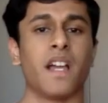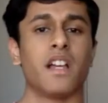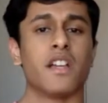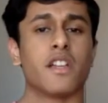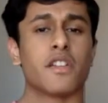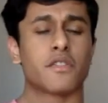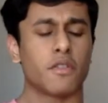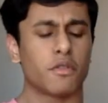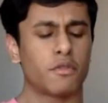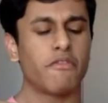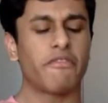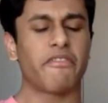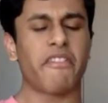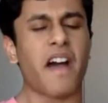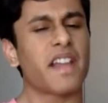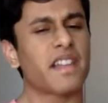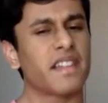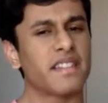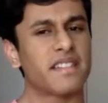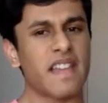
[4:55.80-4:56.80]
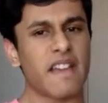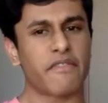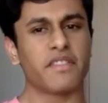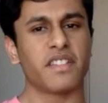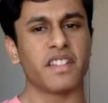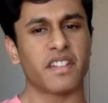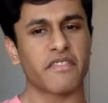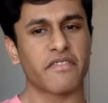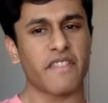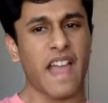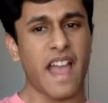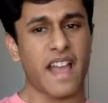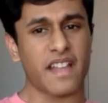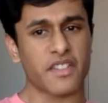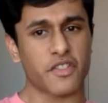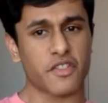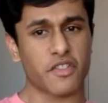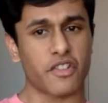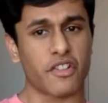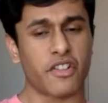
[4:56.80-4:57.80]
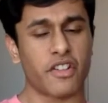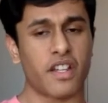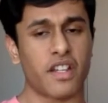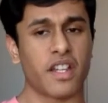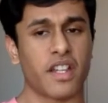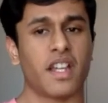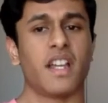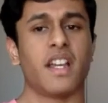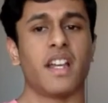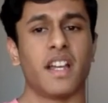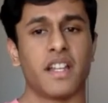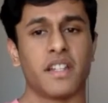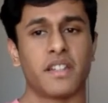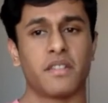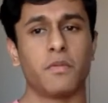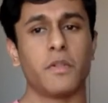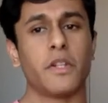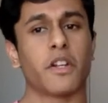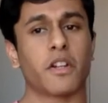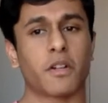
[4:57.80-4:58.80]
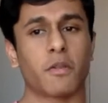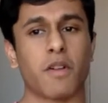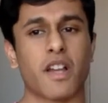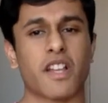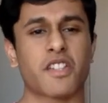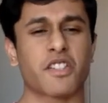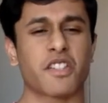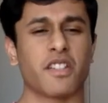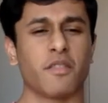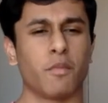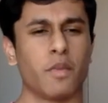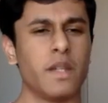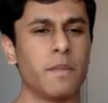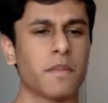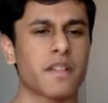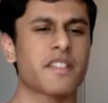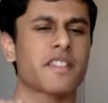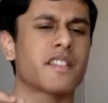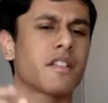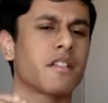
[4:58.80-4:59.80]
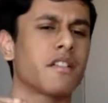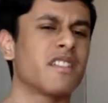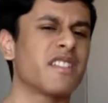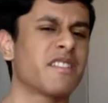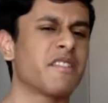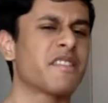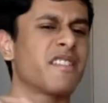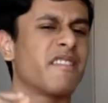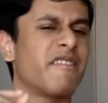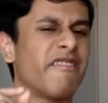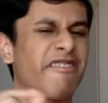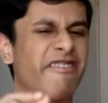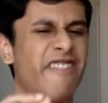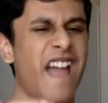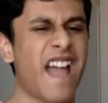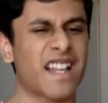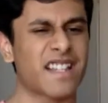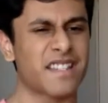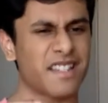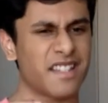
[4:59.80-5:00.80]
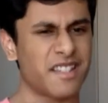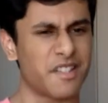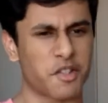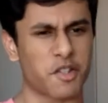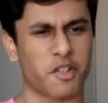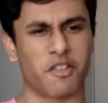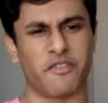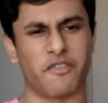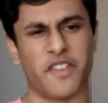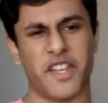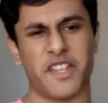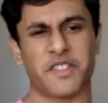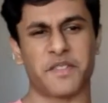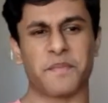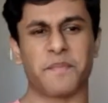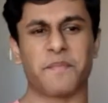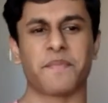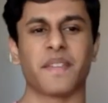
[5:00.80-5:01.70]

So to find a definitive answer to your question, we must turn to some facts and surveys.